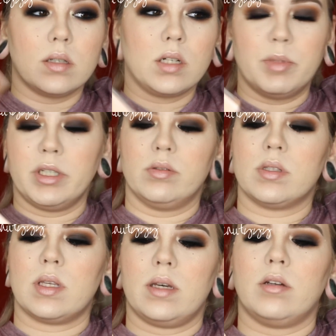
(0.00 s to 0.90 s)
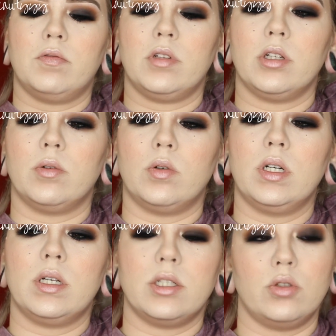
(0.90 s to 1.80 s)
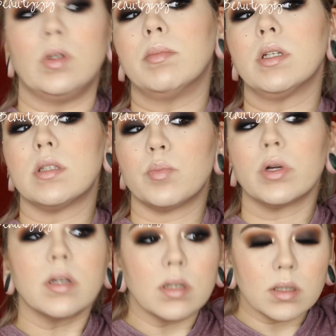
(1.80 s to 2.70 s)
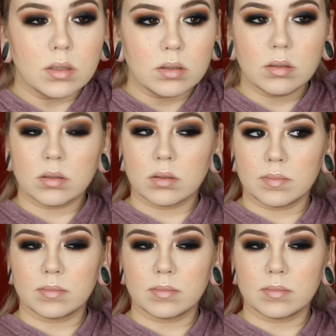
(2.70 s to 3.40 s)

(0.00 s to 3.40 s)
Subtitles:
I'm gonna use the e.l.f. Glow Dewy Mist Spray again.